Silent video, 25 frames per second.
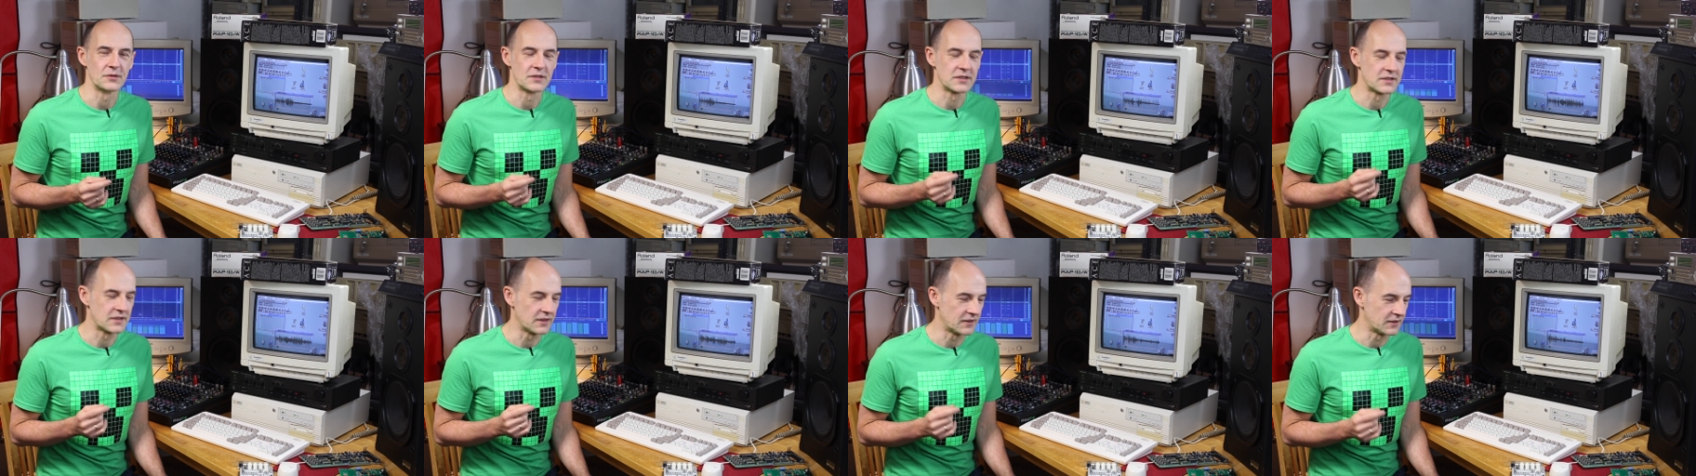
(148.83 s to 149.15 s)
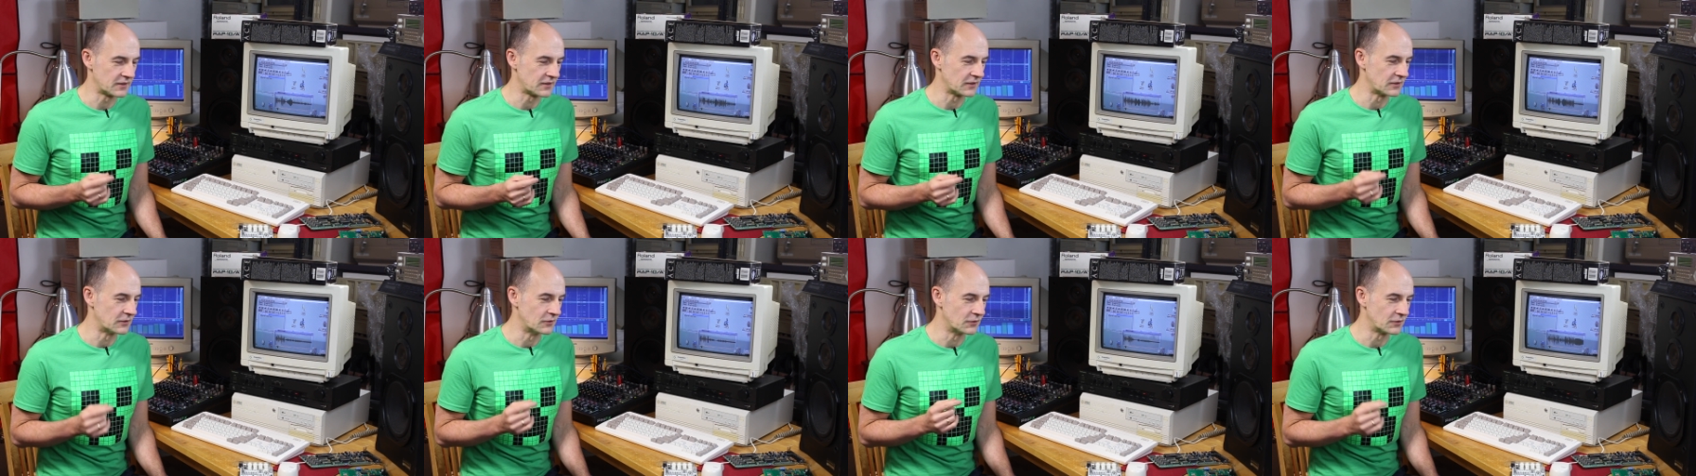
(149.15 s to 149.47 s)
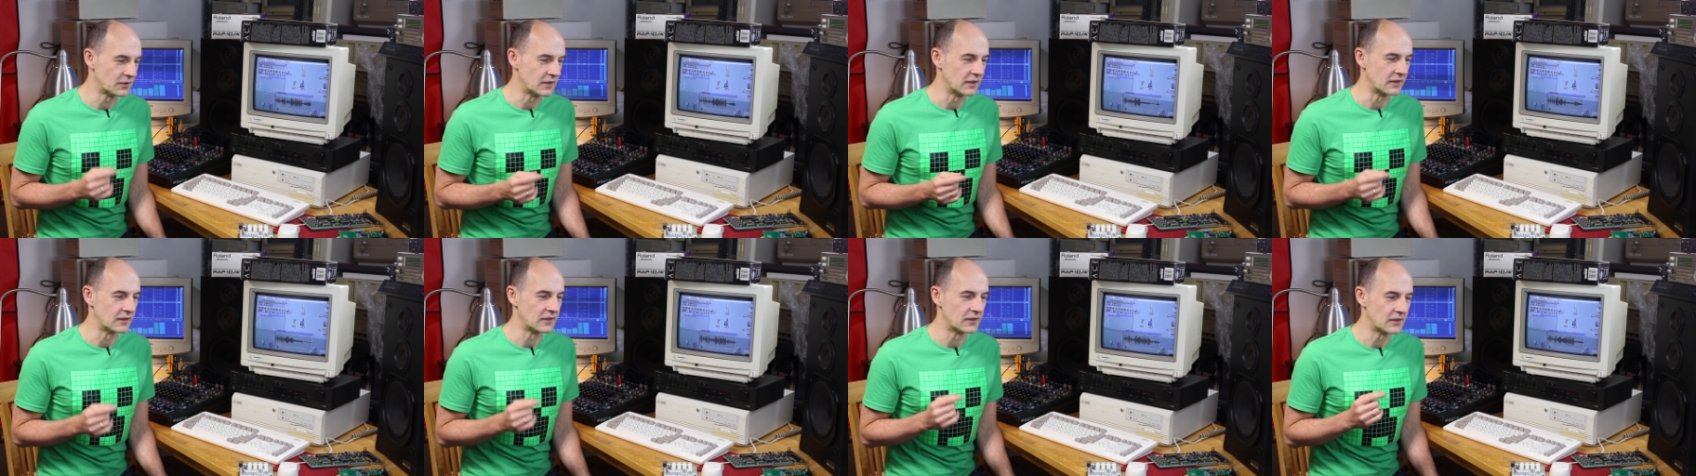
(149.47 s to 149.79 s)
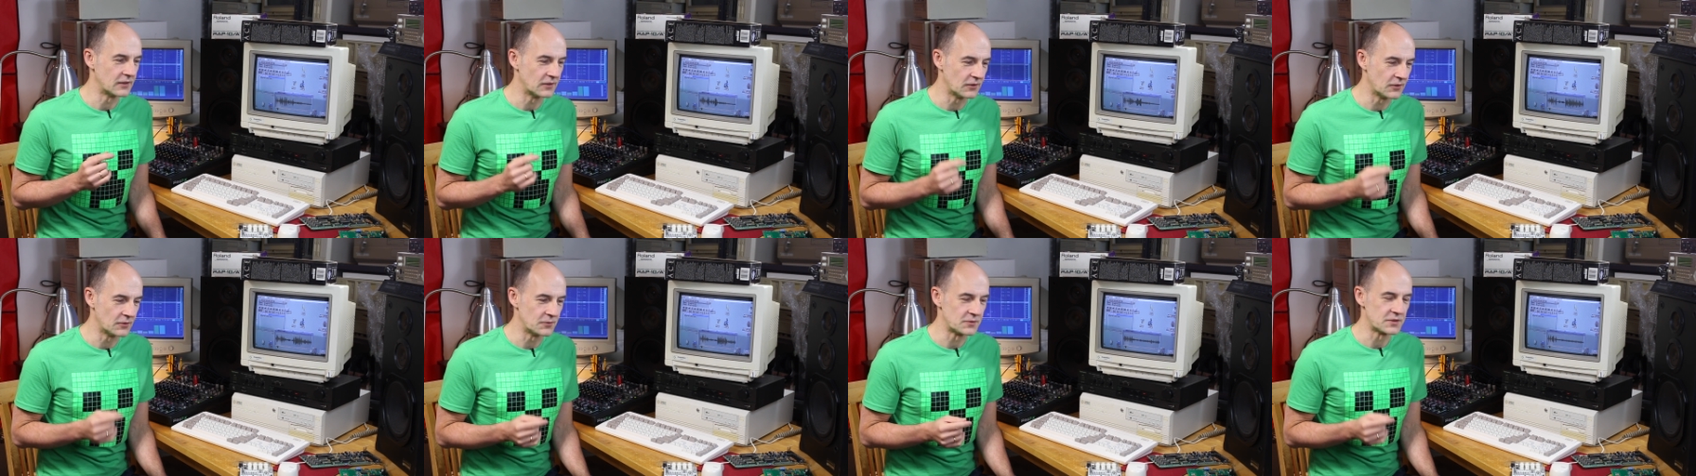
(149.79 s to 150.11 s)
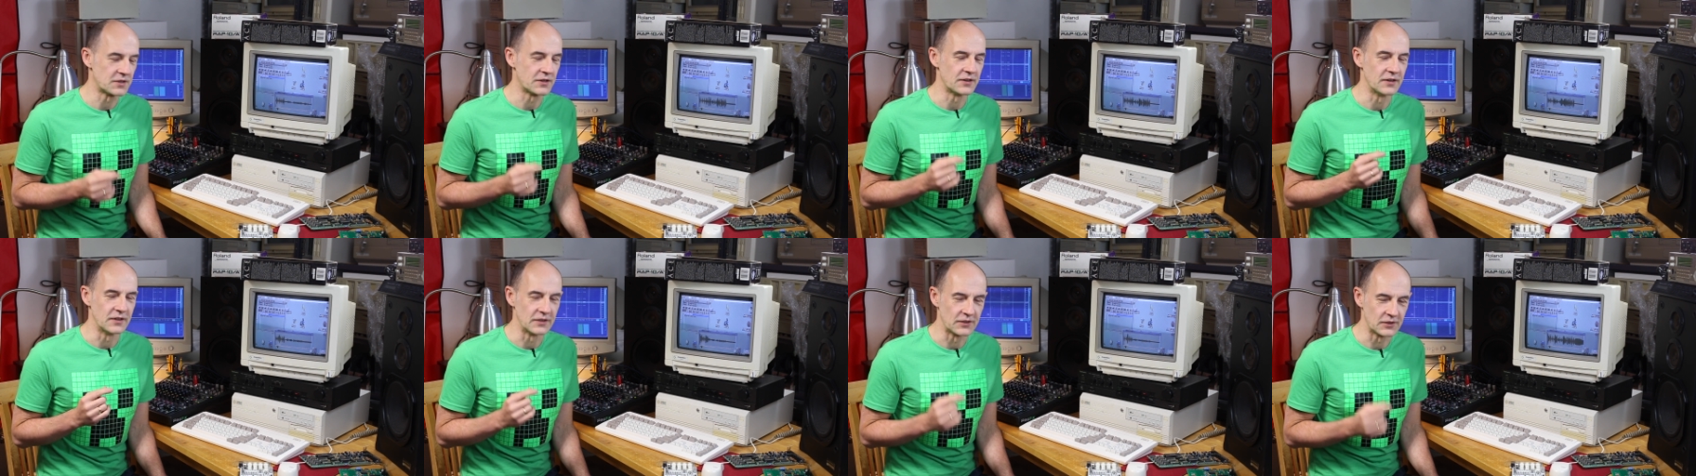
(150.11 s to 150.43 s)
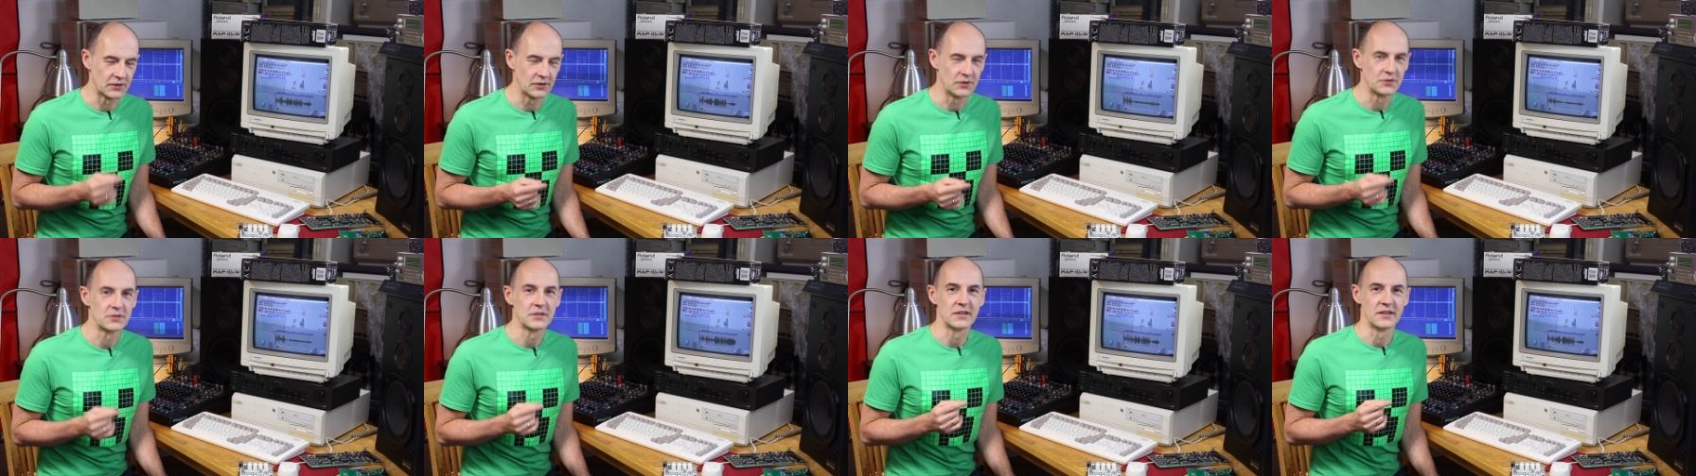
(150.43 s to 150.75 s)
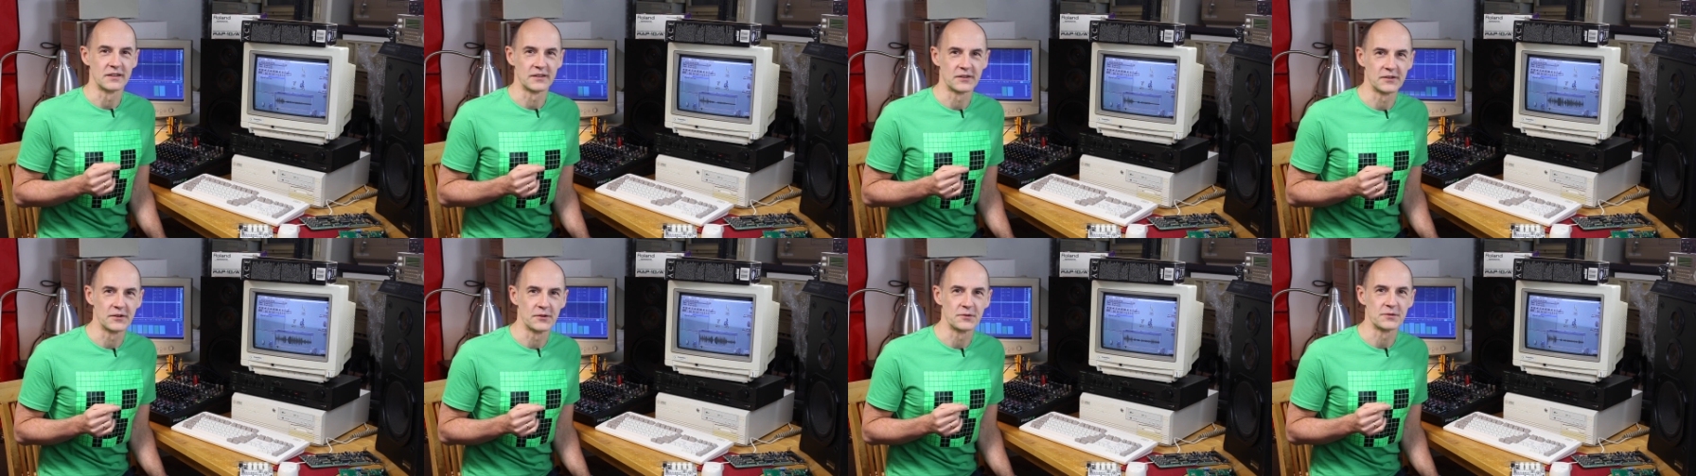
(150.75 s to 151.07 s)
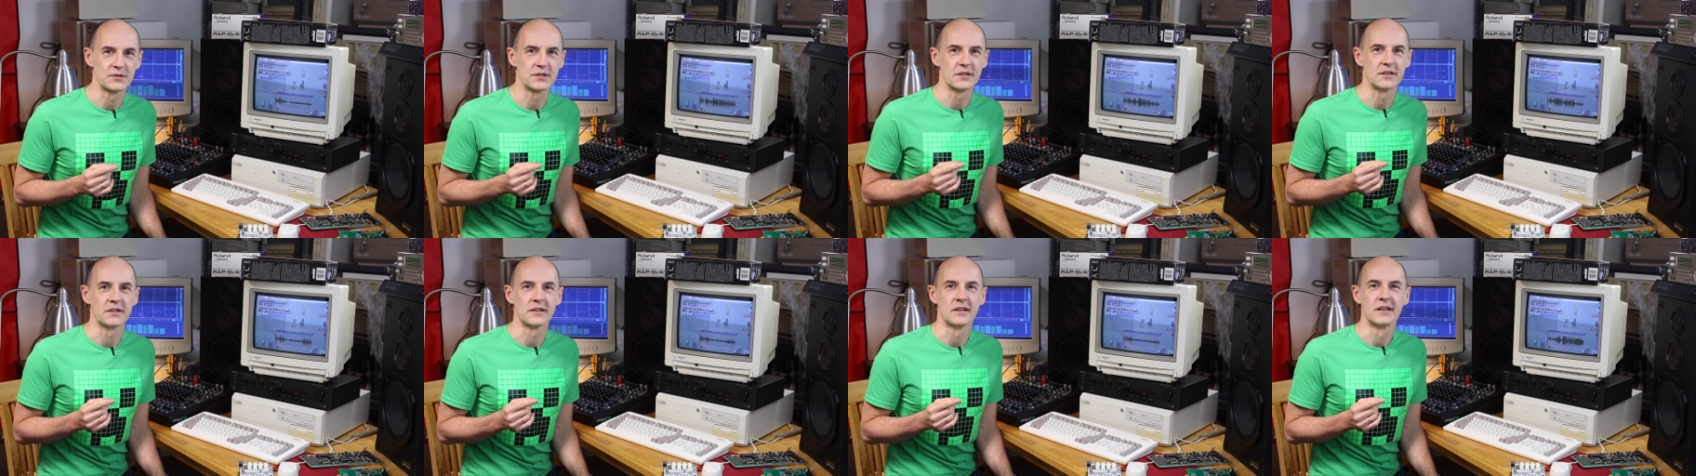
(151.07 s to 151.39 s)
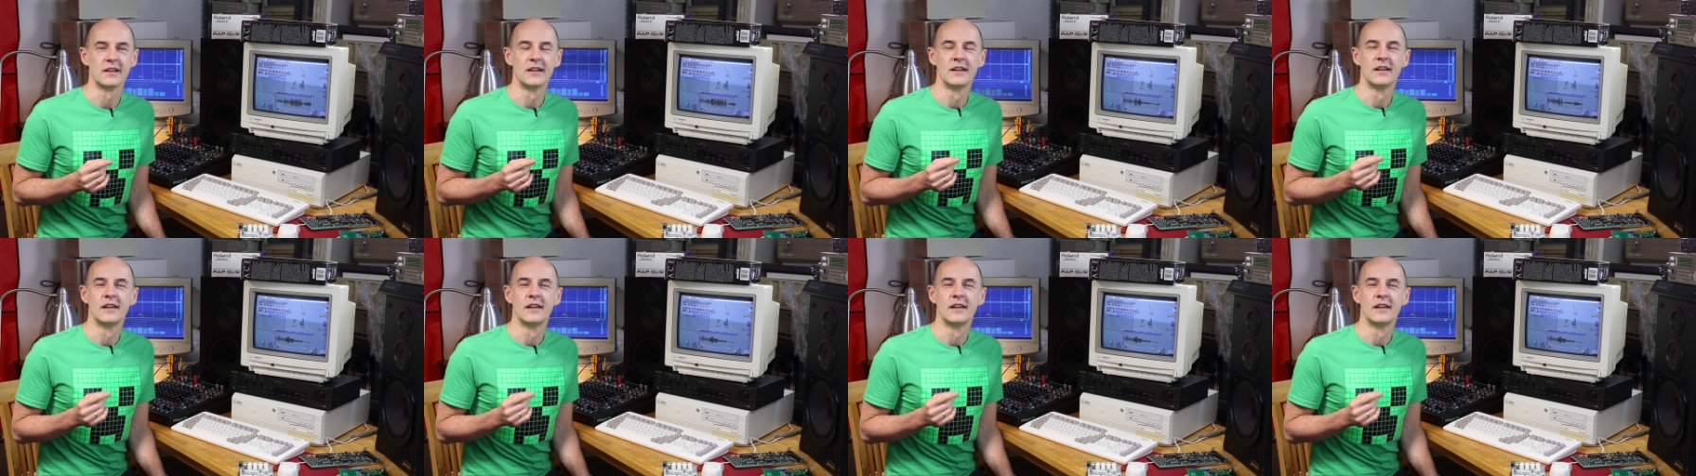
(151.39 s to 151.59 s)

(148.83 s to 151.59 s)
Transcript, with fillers: started looking closer and closer and closer